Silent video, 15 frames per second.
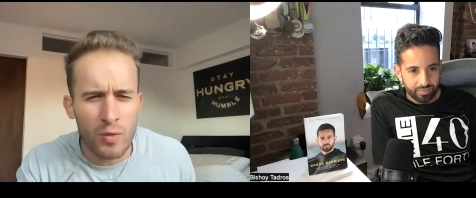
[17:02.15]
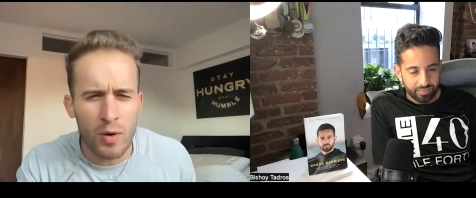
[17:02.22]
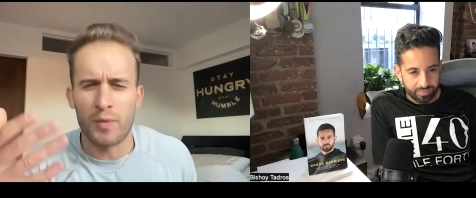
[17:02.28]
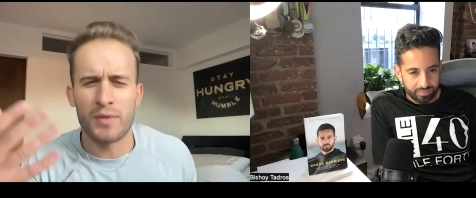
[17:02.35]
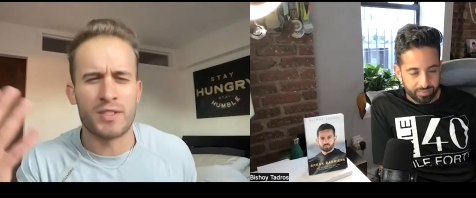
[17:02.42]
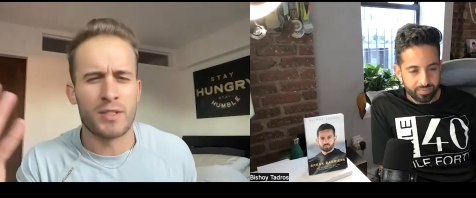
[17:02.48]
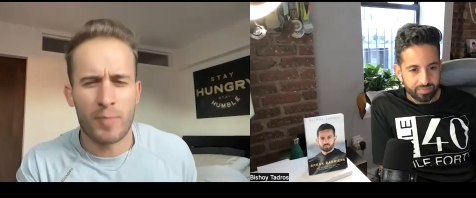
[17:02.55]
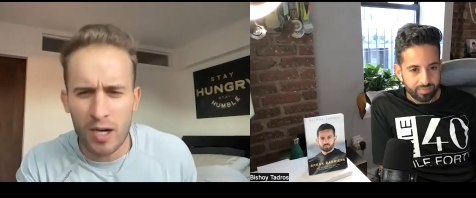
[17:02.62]
Speaker 1: What
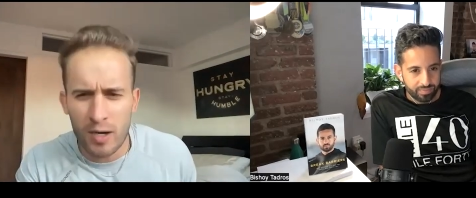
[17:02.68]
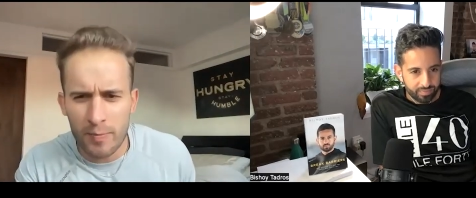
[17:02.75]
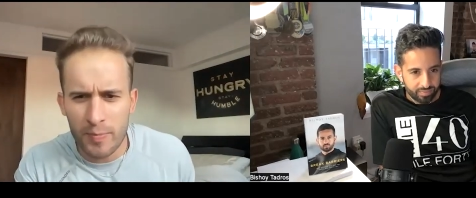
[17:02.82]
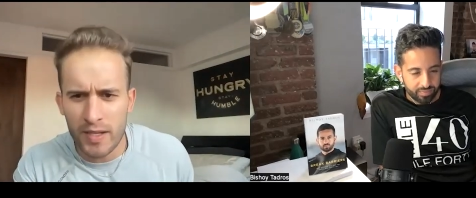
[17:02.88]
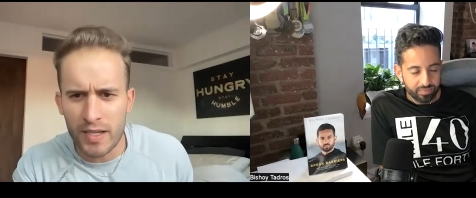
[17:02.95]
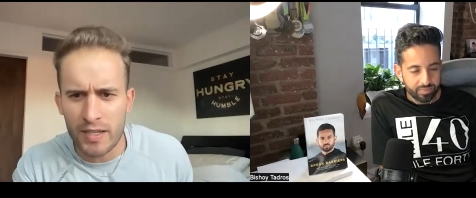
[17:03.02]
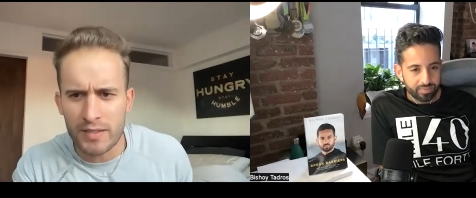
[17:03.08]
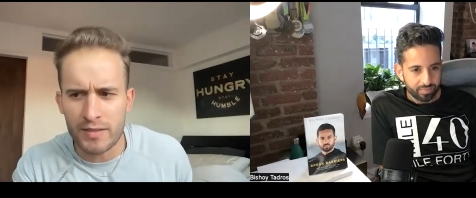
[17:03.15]
was the
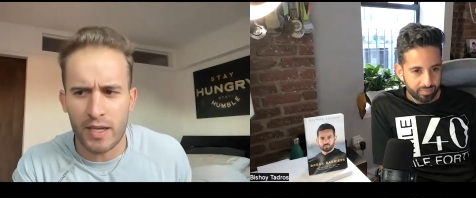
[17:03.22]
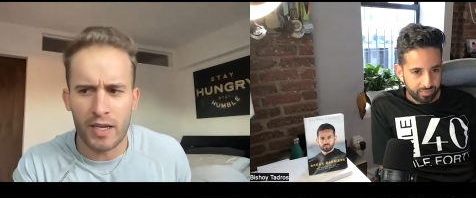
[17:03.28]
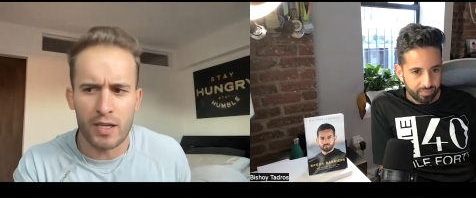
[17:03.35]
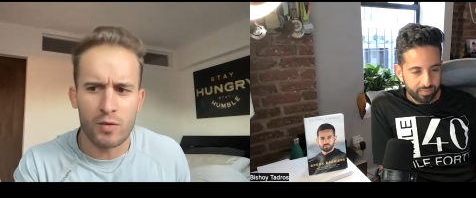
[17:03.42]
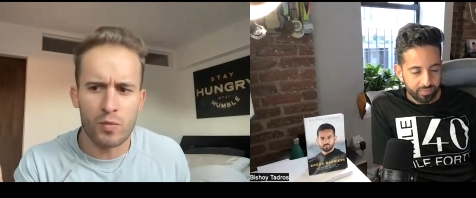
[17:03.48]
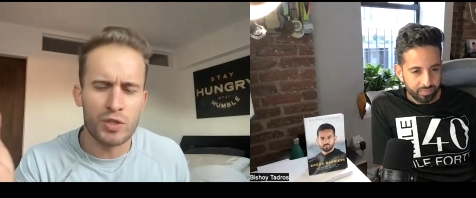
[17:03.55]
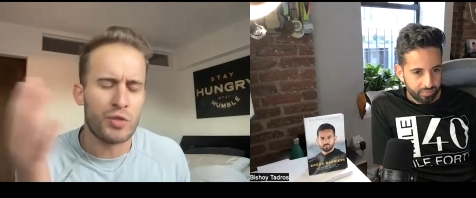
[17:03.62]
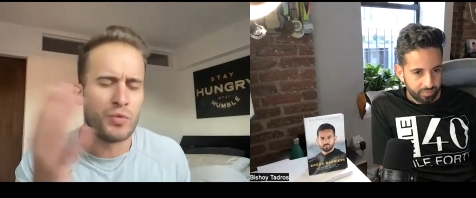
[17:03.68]
purpose? Like,
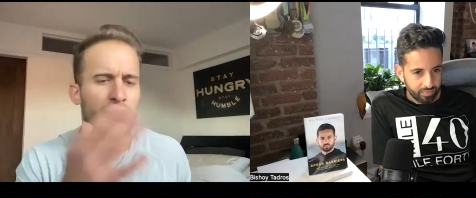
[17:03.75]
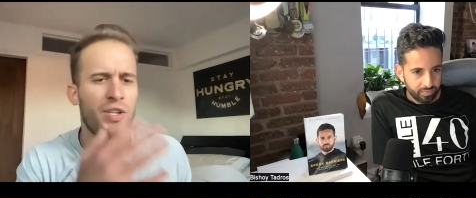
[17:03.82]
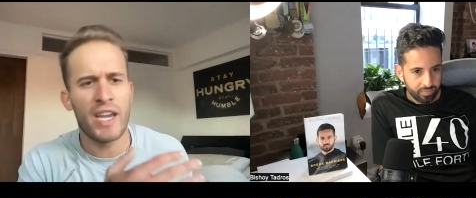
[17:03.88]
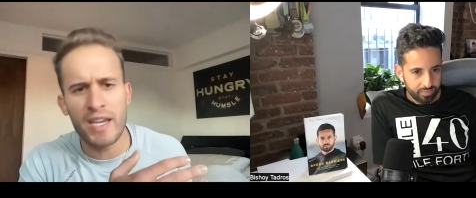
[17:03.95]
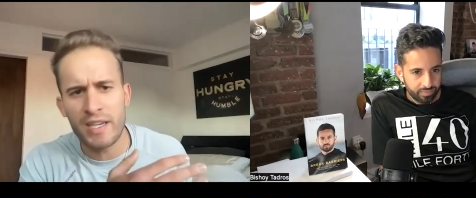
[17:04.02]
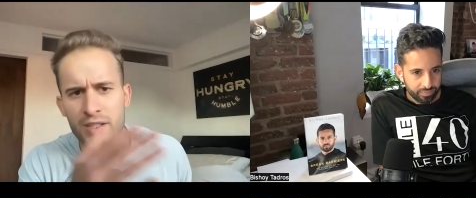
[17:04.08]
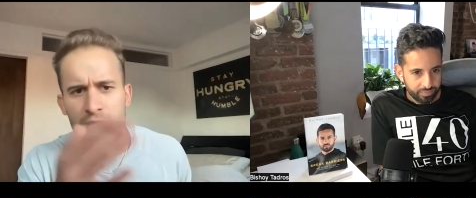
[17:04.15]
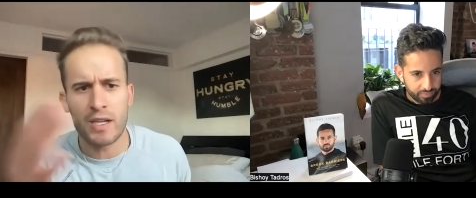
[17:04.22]
would you
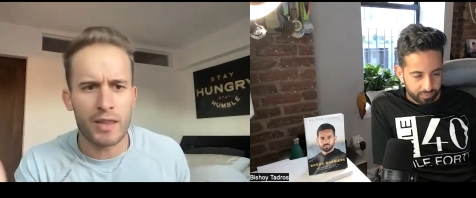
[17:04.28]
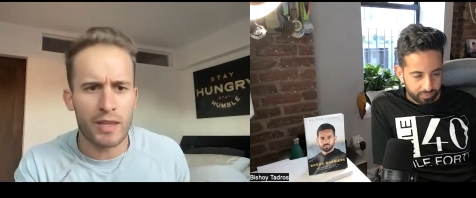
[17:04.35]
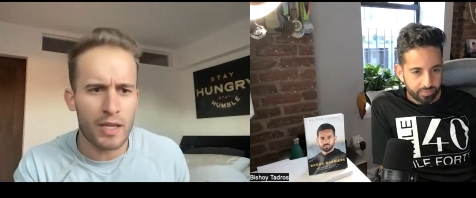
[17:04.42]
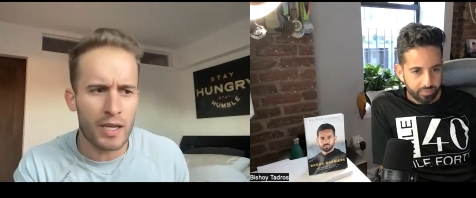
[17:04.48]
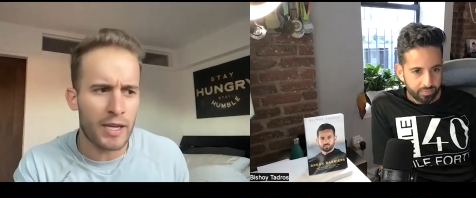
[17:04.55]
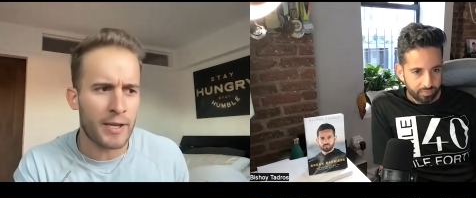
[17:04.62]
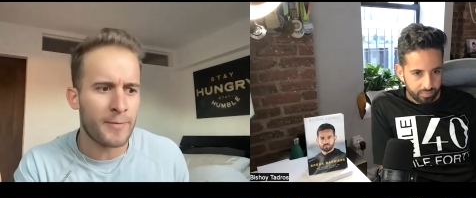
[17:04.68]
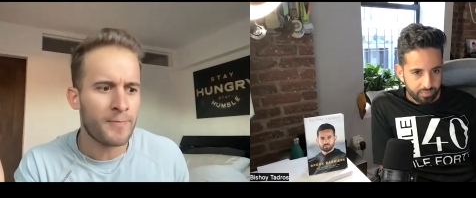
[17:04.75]
change
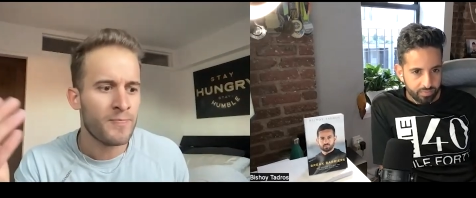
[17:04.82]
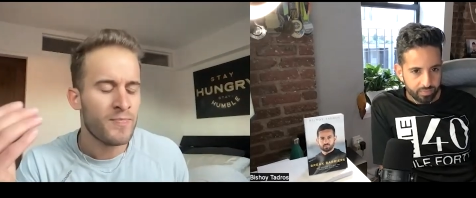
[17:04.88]
anything?